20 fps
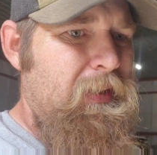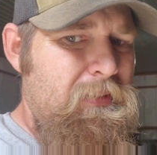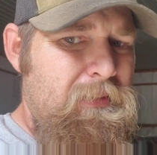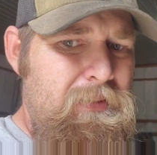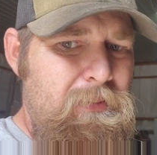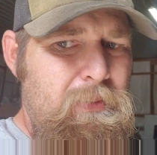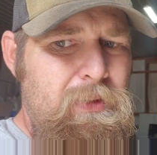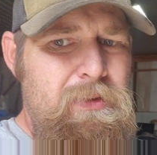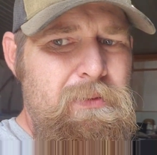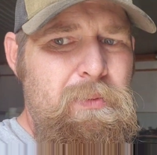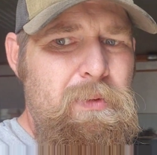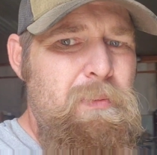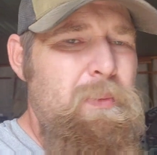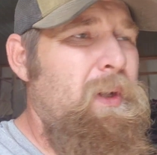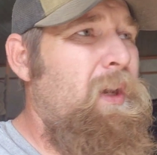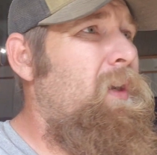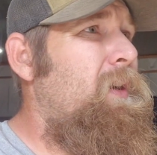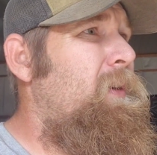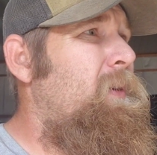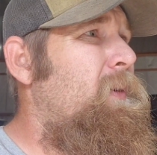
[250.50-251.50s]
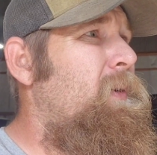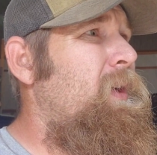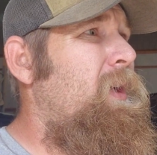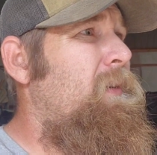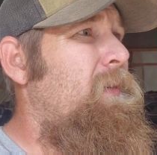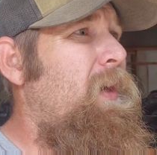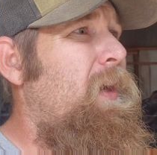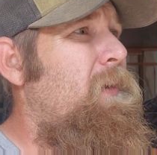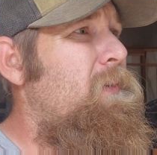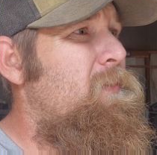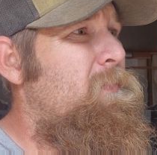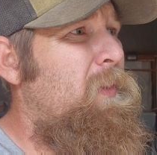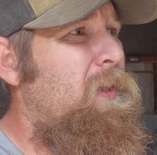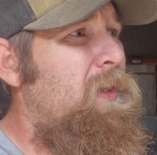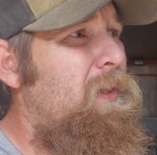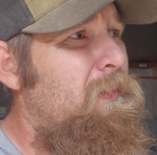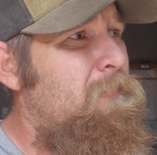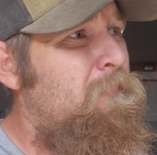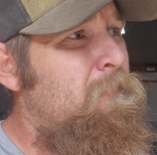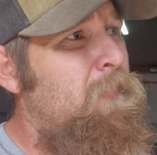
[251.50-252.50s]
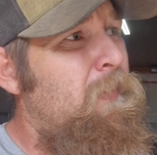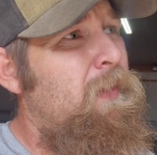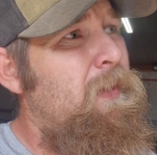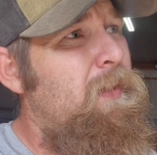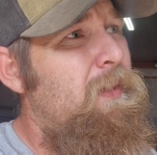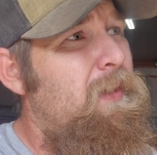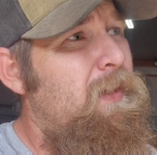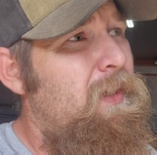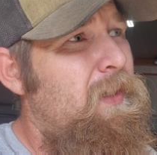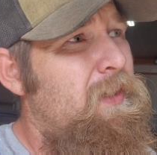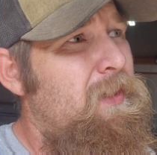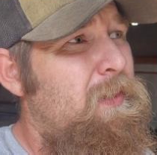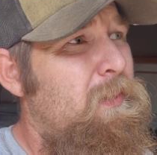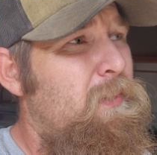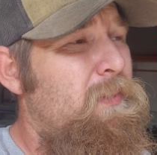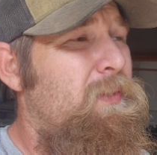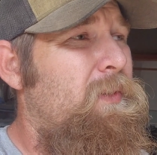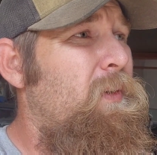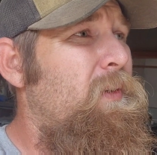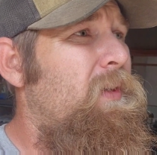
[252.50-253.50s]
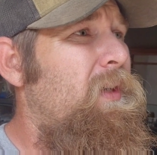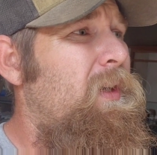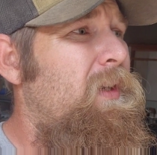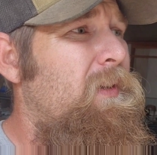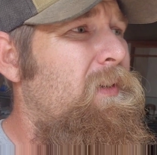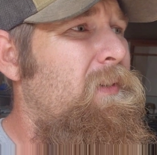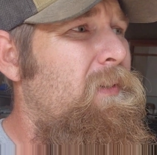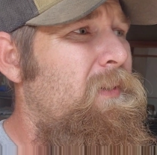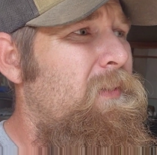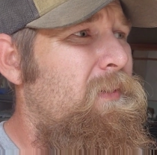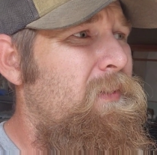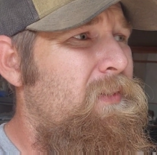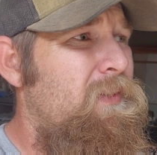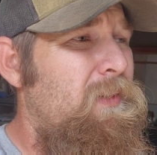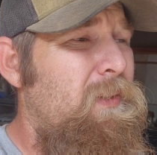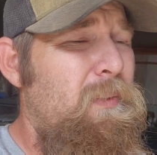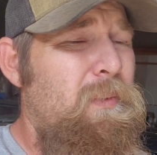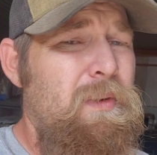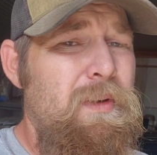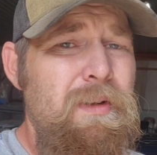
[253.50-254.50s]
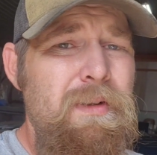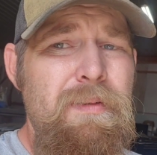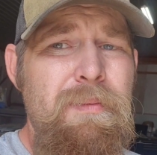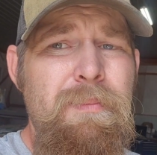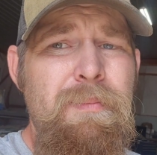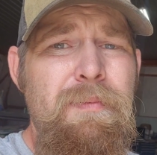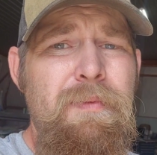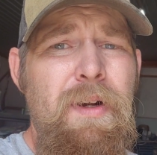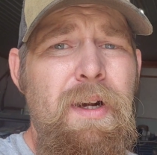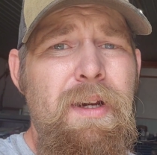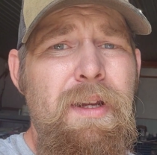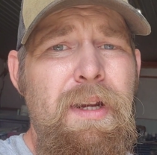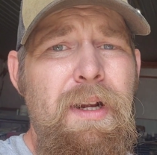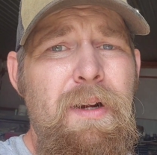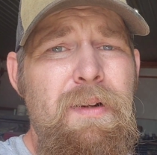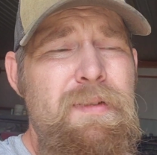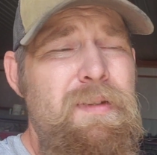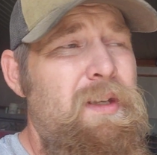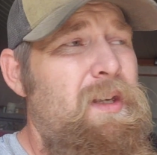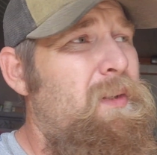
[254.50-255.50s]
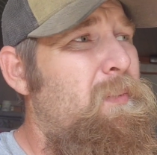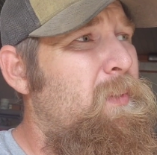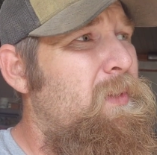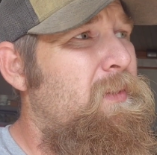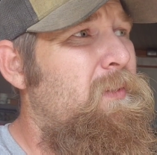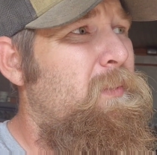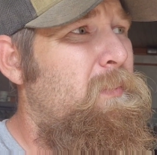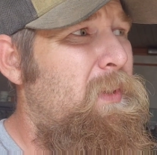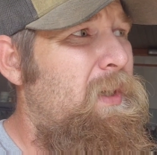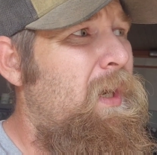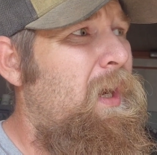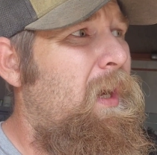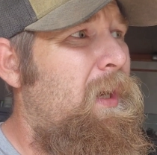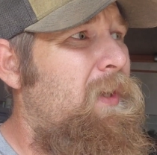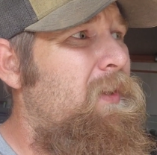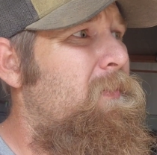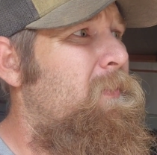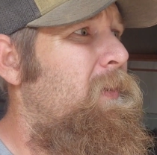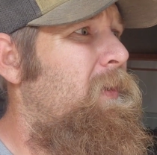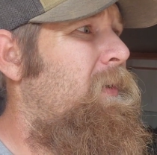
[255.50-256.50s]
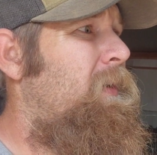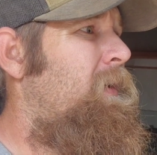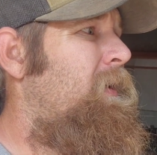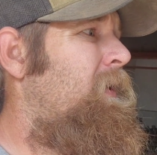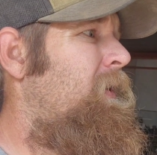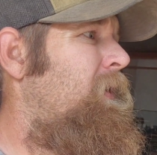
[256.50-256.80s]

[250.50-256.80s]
that's what we gotta do. Either that or spend another $1,300 or so on a fucking air seat, which would be nice, but